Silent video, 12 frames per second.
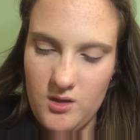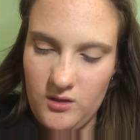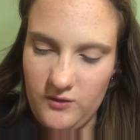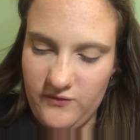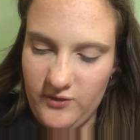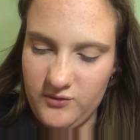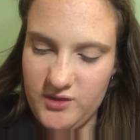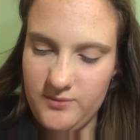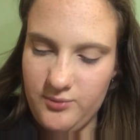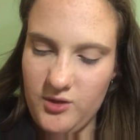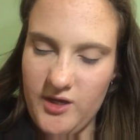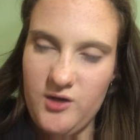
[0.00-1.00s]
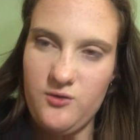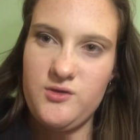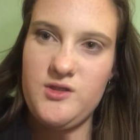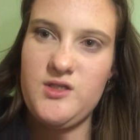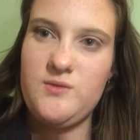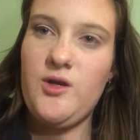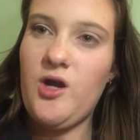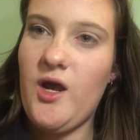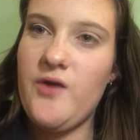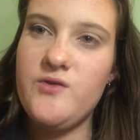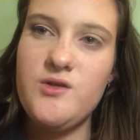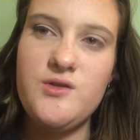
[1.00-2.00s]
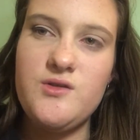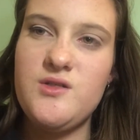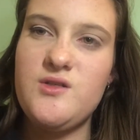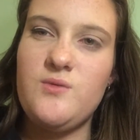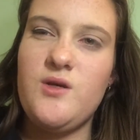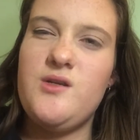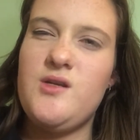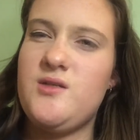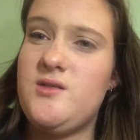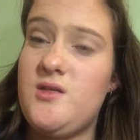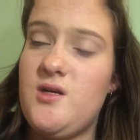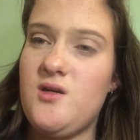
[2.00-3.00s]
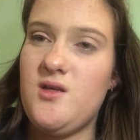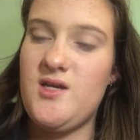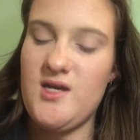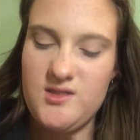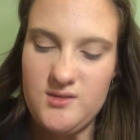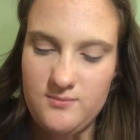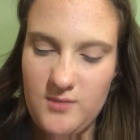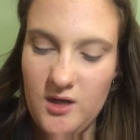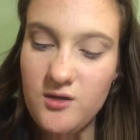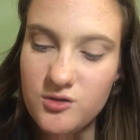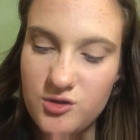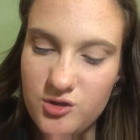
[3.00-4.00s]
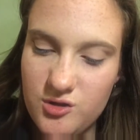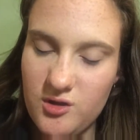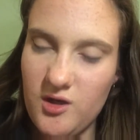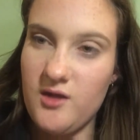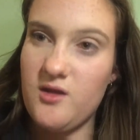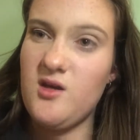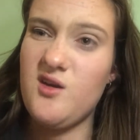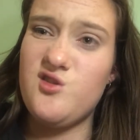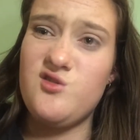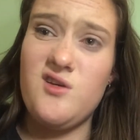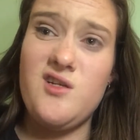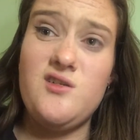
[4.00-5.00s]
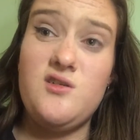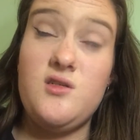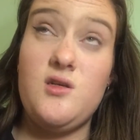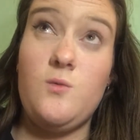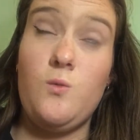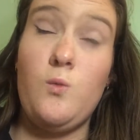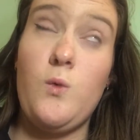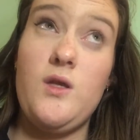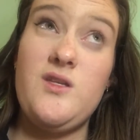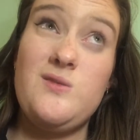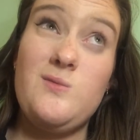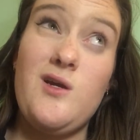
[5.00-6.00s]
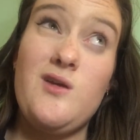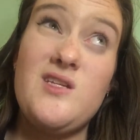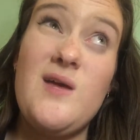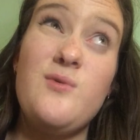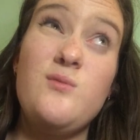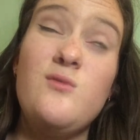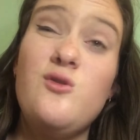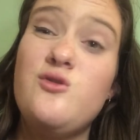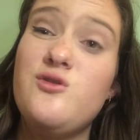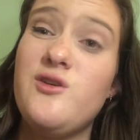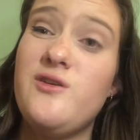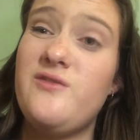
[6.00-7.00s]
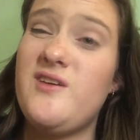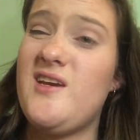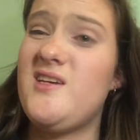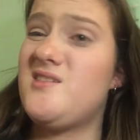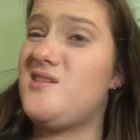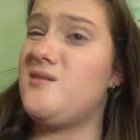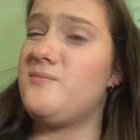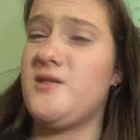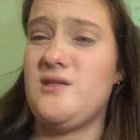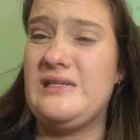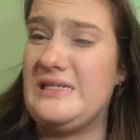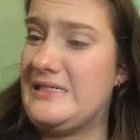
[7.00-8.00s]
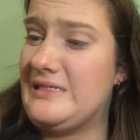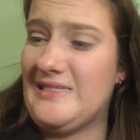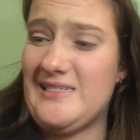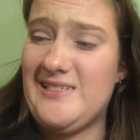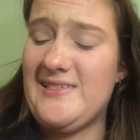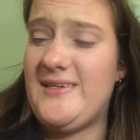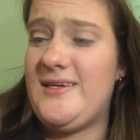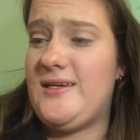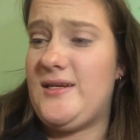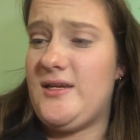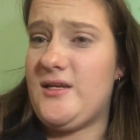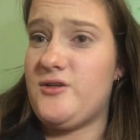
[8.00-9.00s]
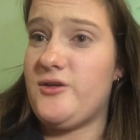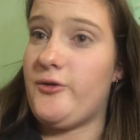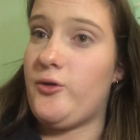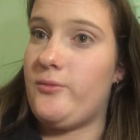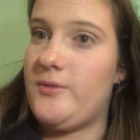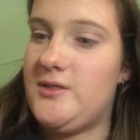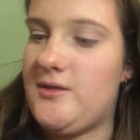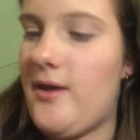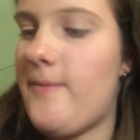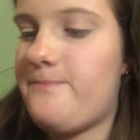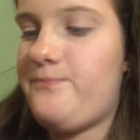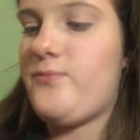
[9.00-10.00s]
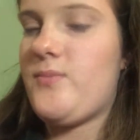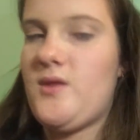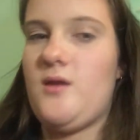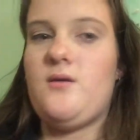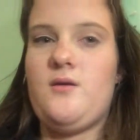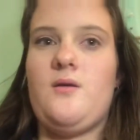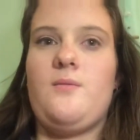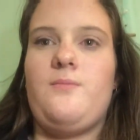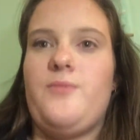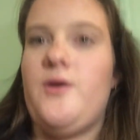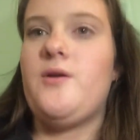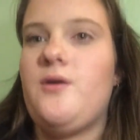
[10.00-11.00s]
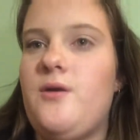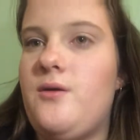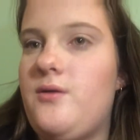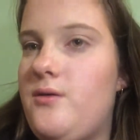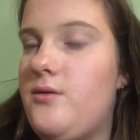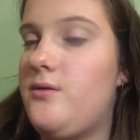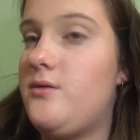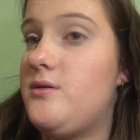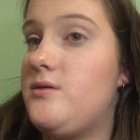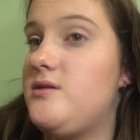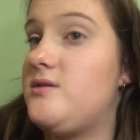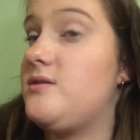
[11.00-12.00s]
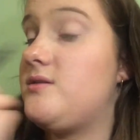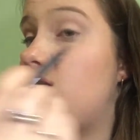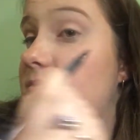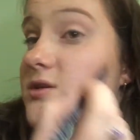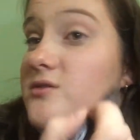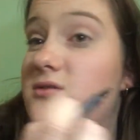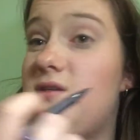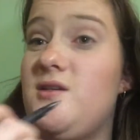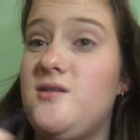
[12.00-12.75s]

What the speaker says: the felt tip liner on this one. I haven't used this one necessarily as much. I think I tried using it once when I was up in Mildura for Easter, but again, don't hold me to that. But this is going to be interesting